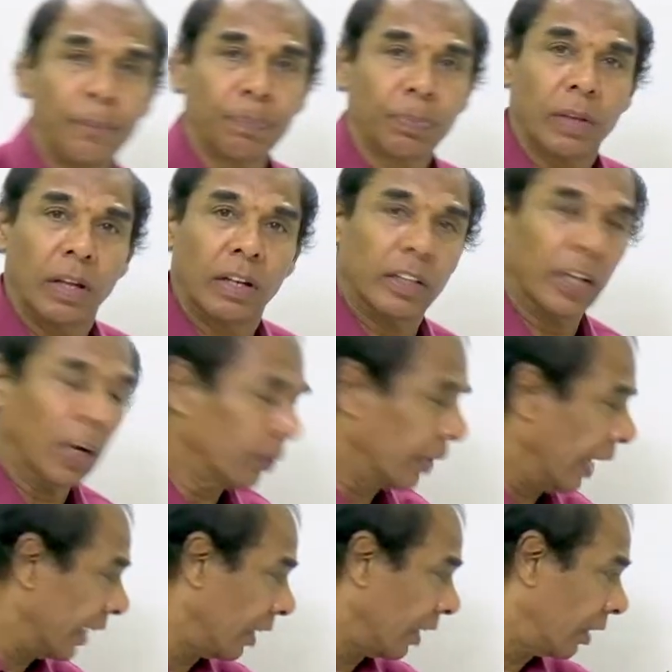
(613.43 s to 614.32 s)
Now
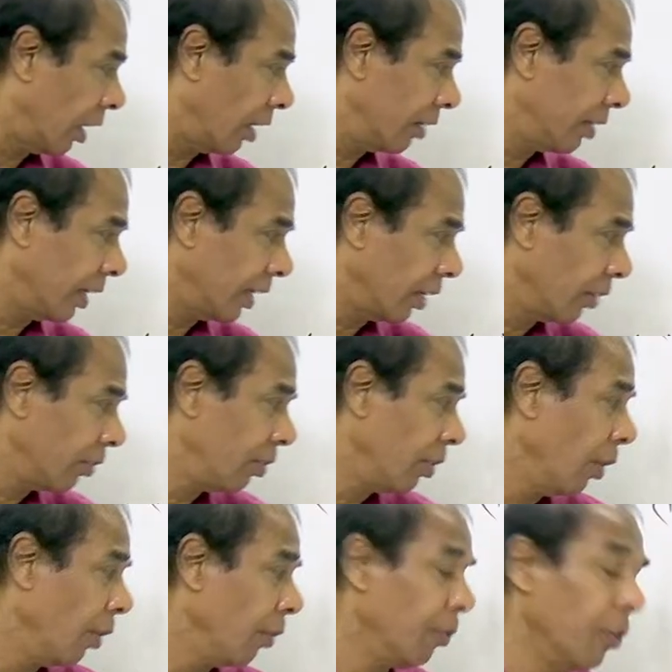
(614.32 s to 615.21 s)
take the third sentence.
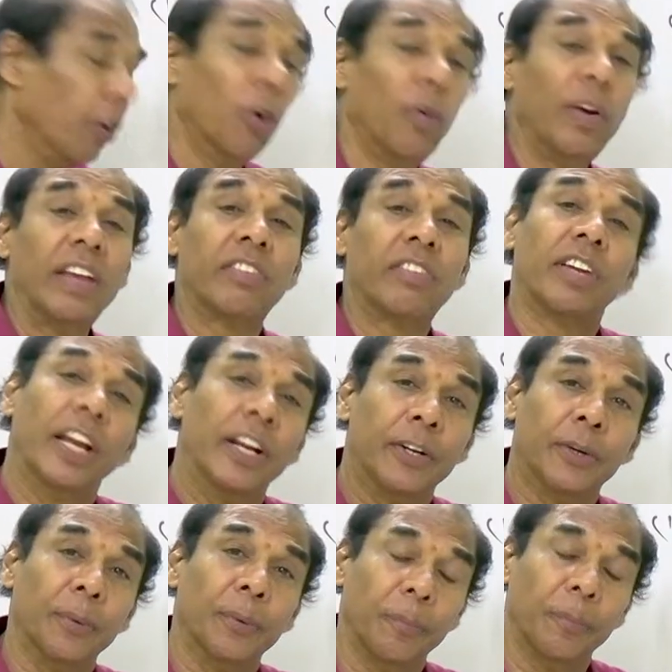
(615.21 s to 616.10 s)
Few is
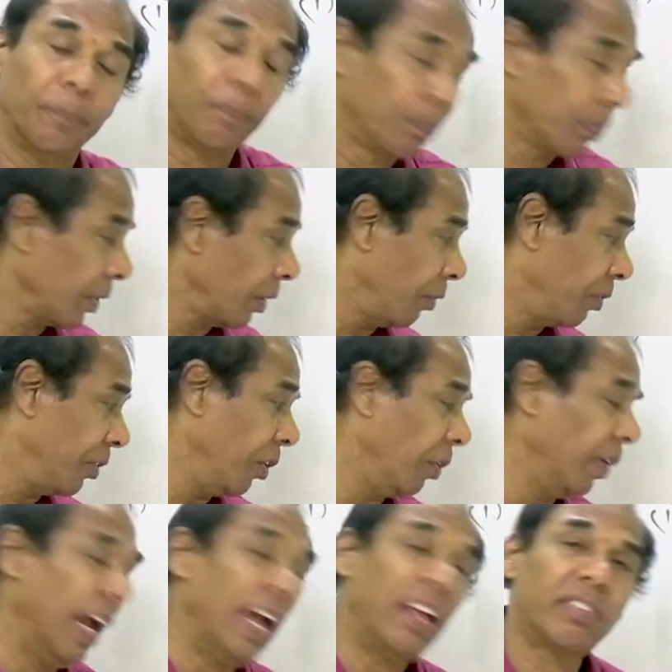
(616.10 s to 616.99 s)
negative. Few
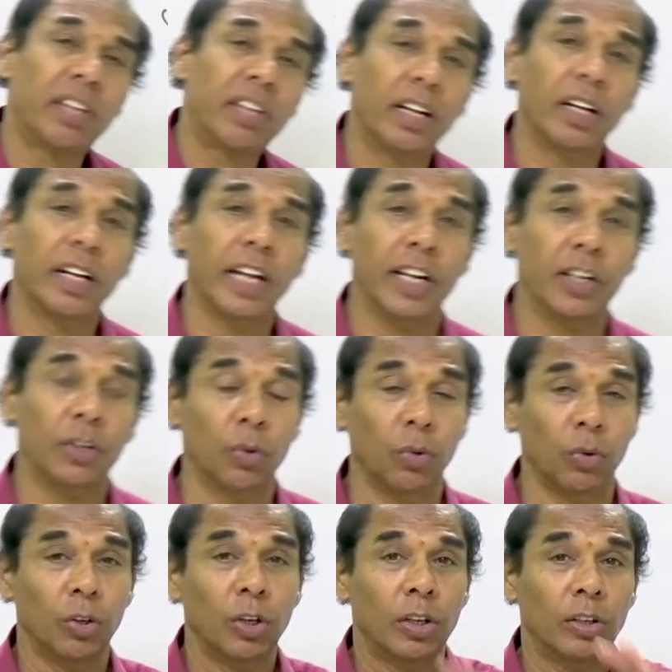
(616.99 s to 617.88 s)
is negative.
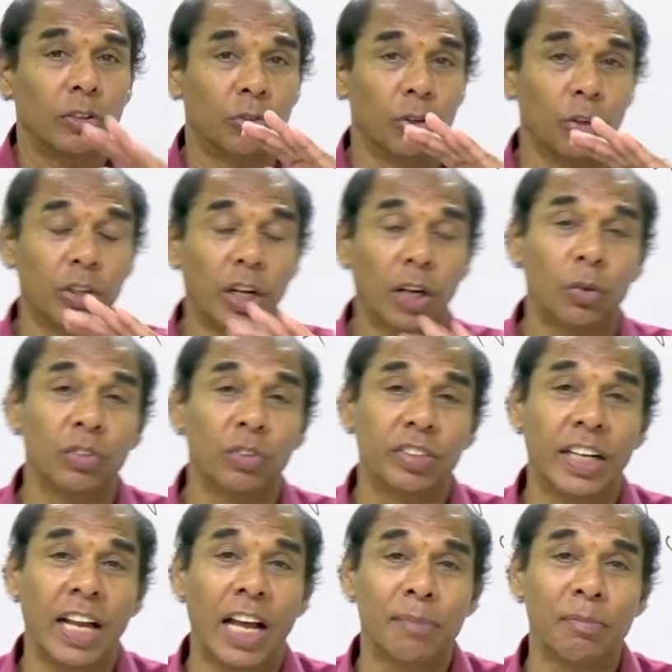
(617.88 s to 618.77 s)
So the question
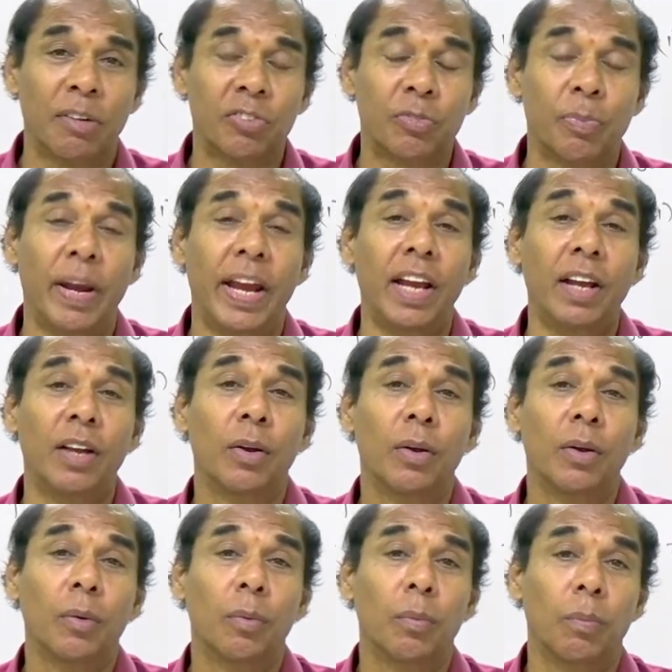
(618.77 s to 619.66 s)
tag must be
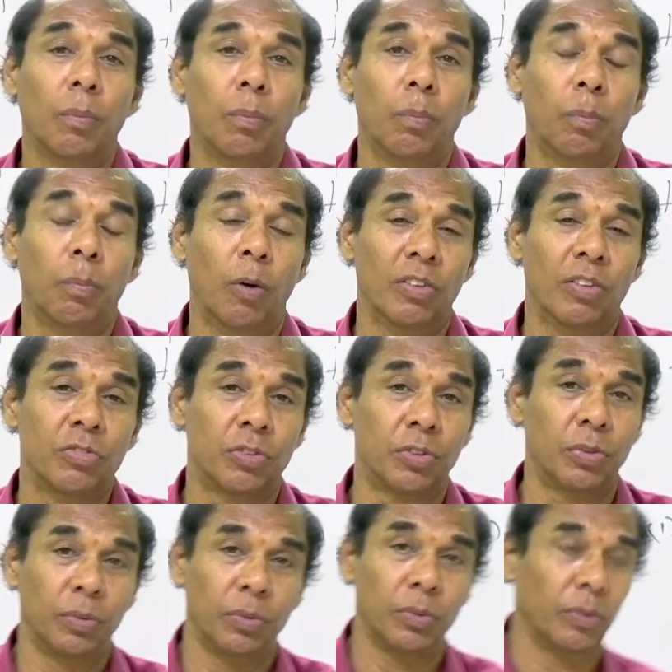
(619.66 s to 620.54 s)
positive.
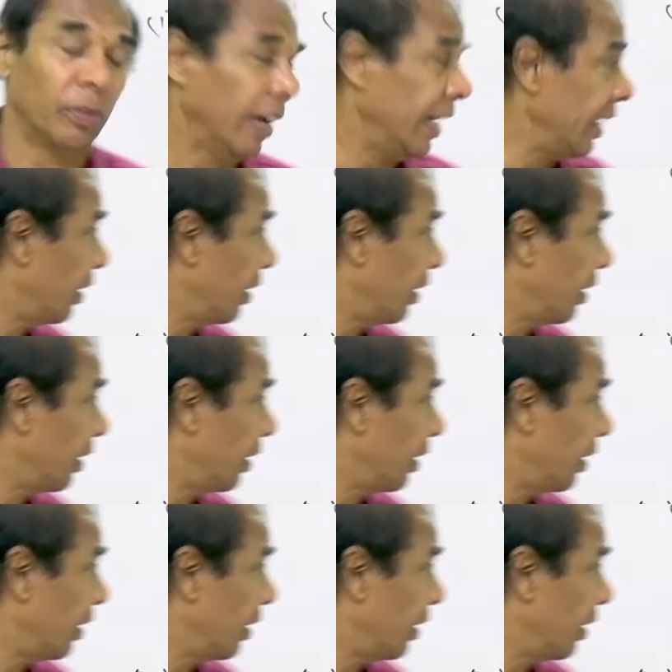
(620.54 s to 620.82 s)
Right?